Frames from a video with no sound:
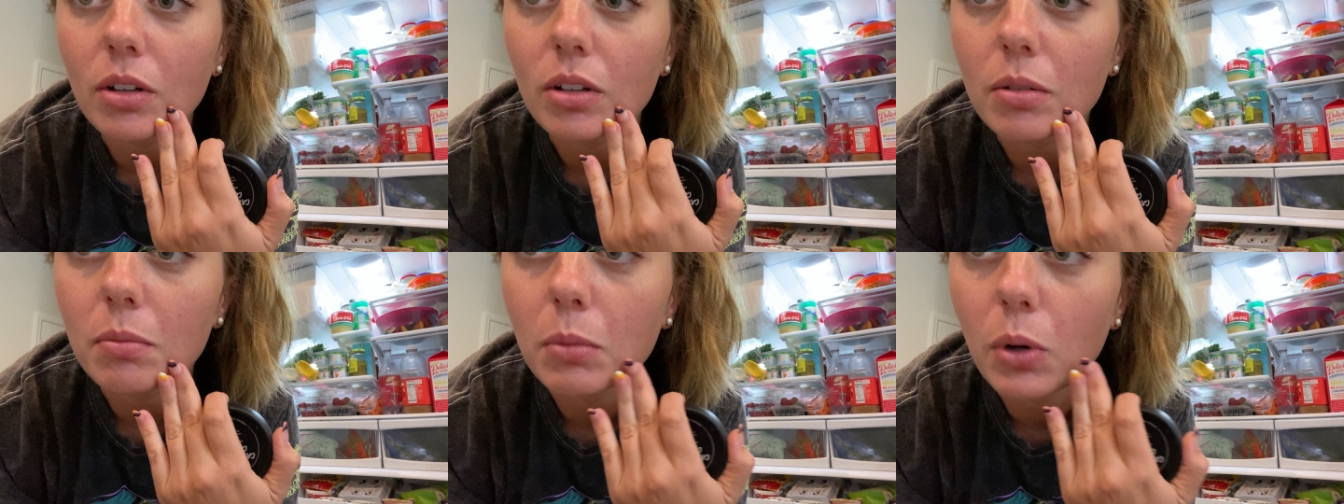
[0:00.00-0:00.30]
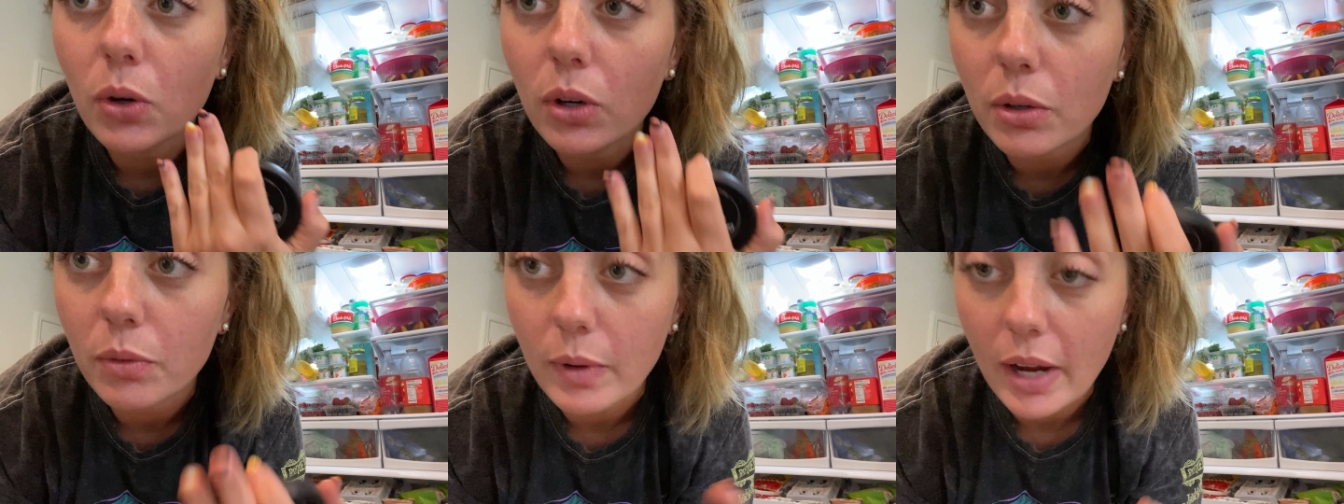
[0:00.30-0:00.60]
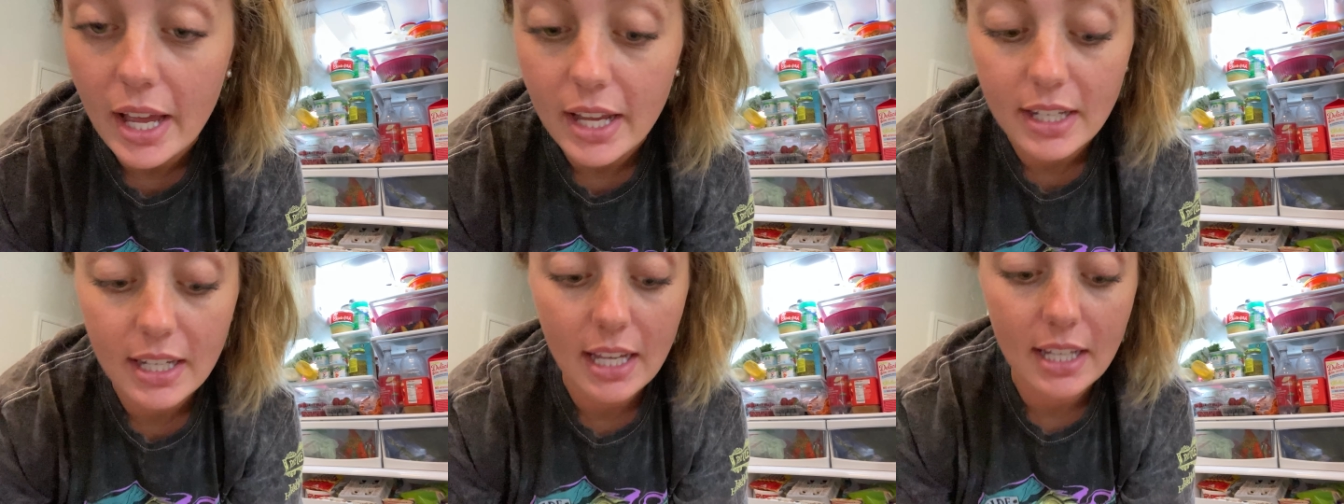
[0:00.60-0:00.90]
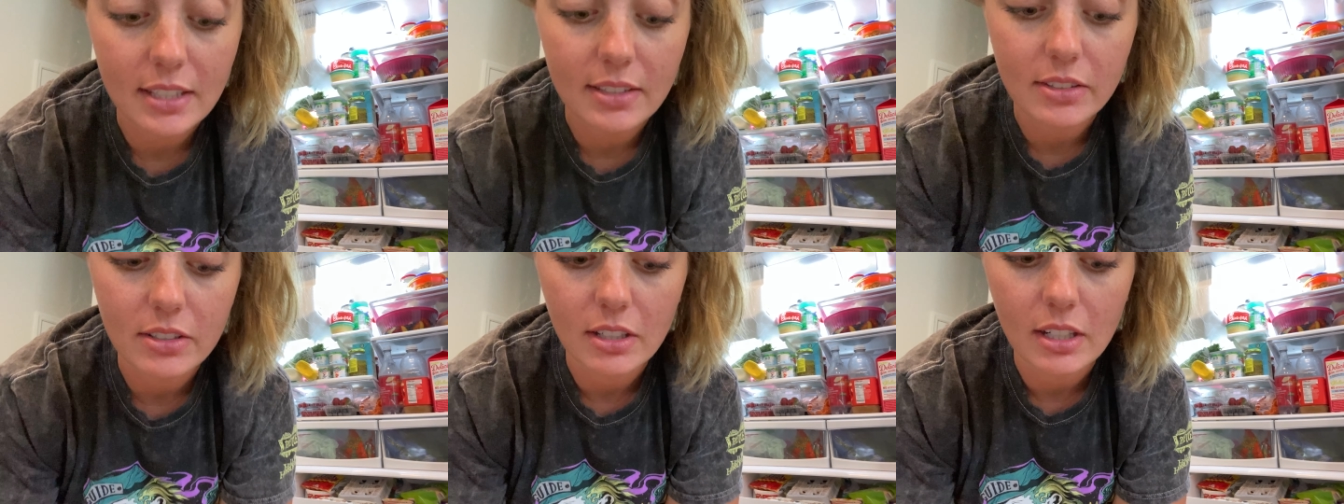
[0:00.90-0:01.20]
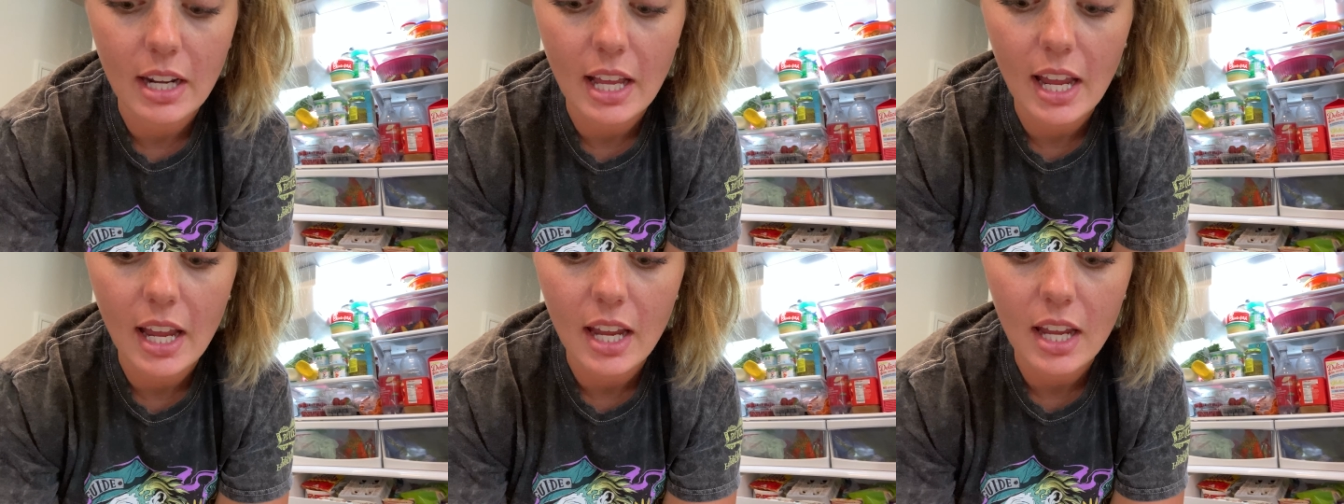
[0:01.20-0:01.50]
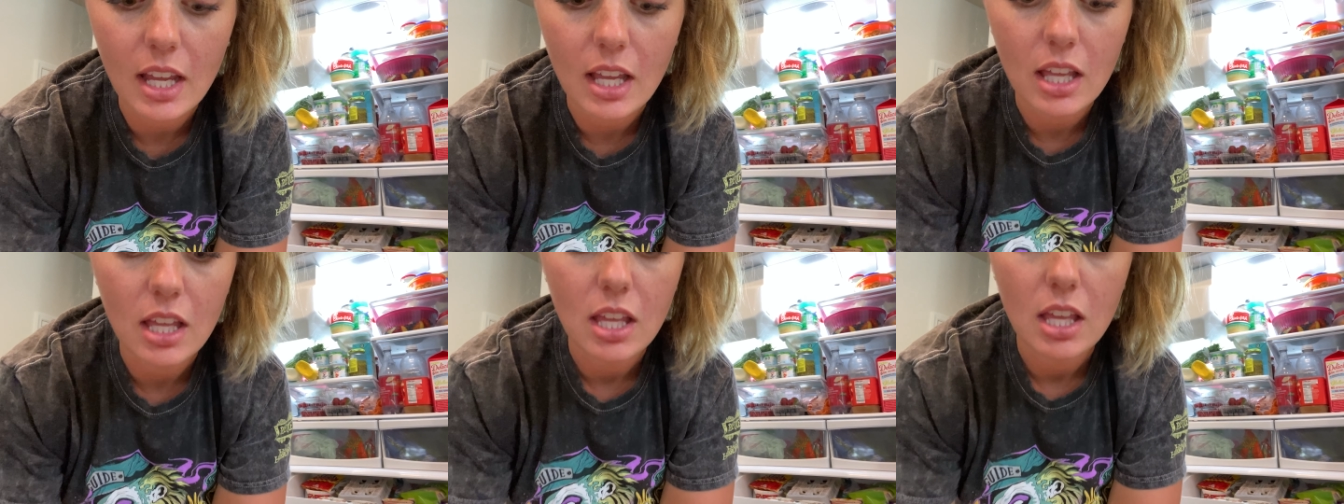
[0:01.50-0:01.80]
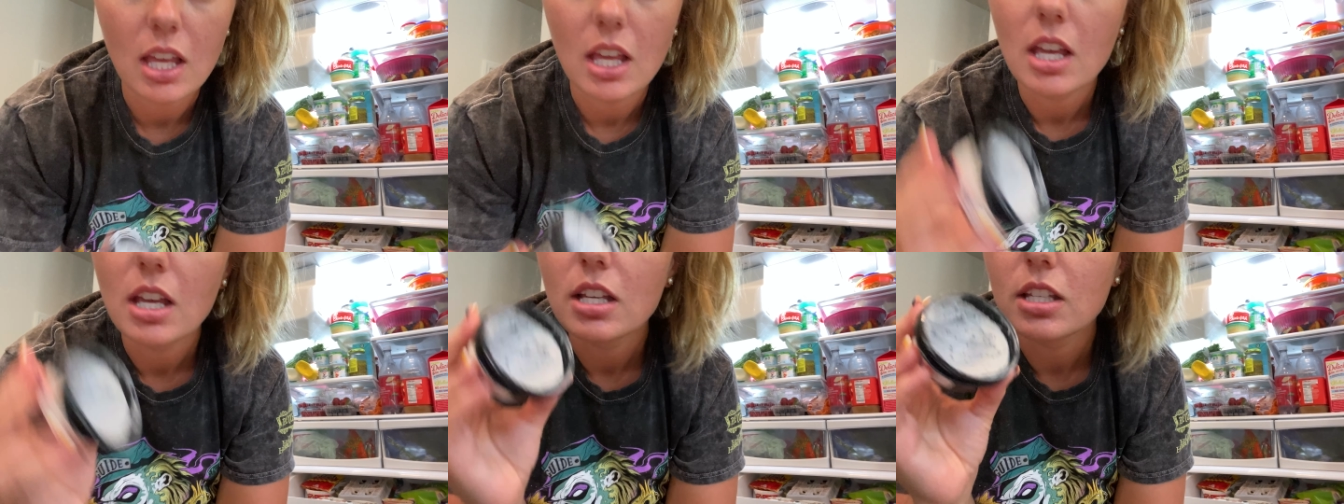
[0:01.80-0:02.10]
more red yesterday.
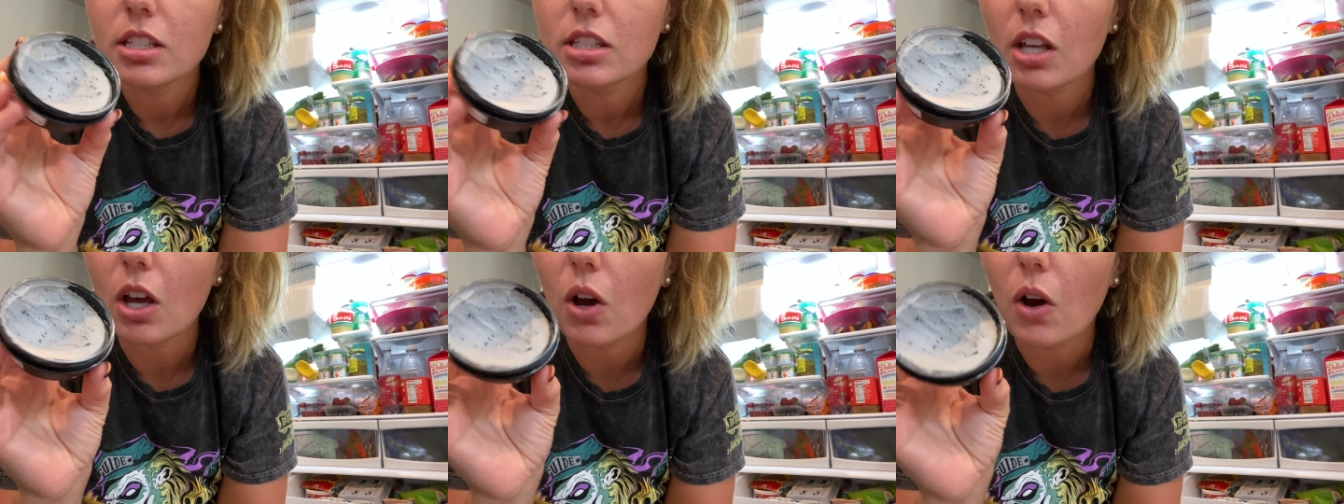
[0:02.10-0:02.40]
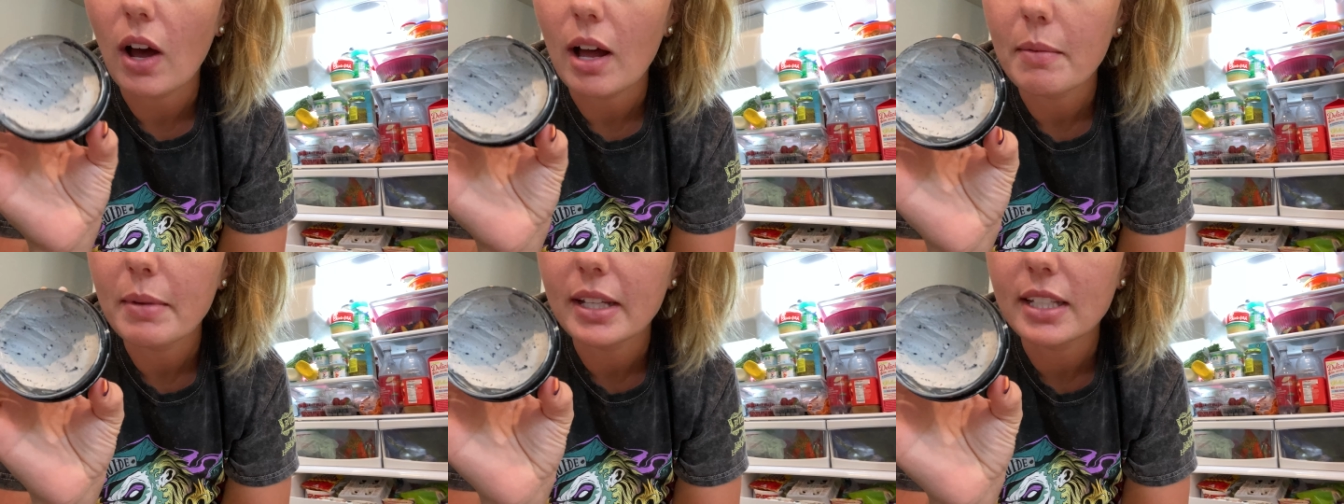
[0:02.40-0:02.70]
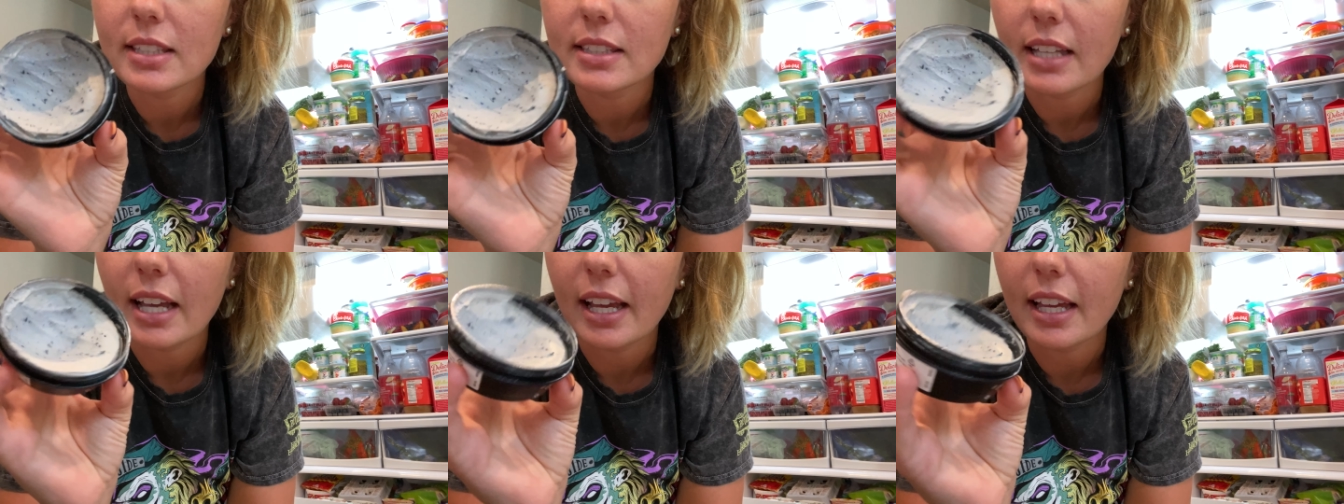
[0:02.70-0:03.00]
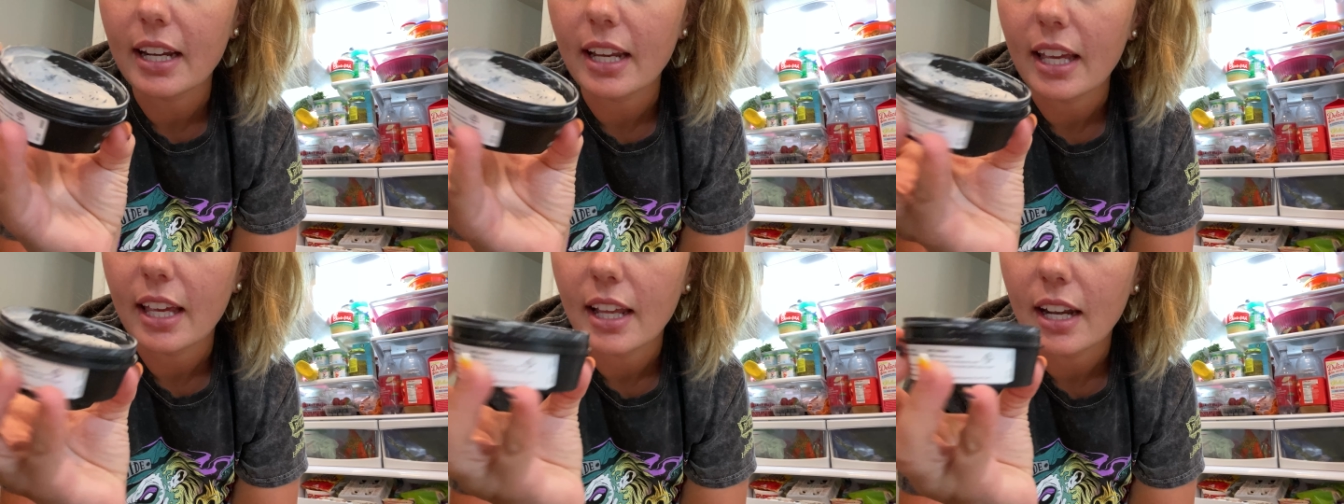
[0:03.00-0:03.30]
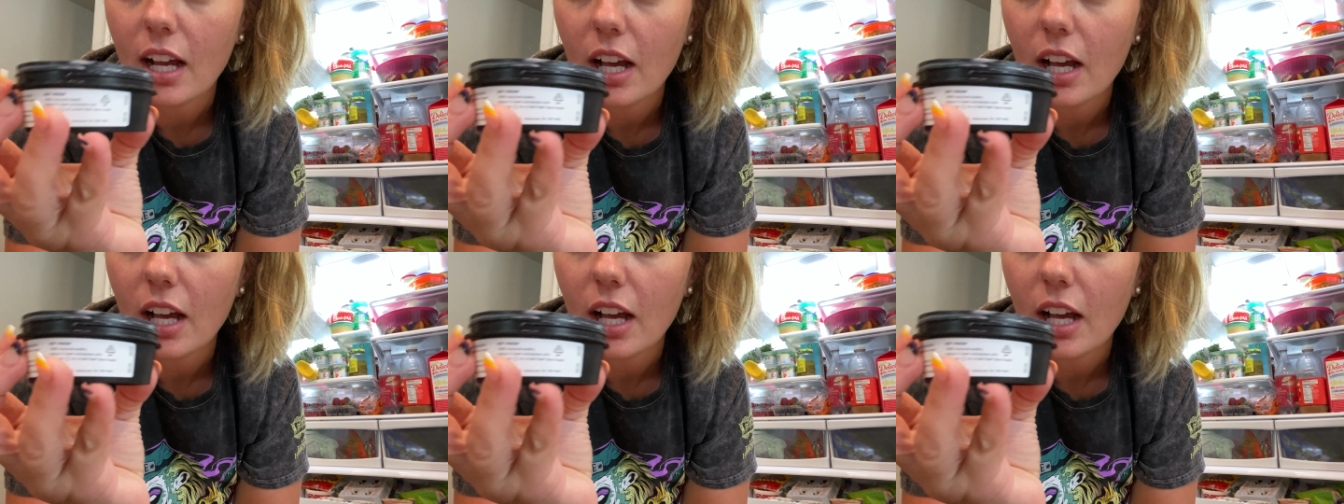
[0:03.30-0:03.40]
So I'm excited.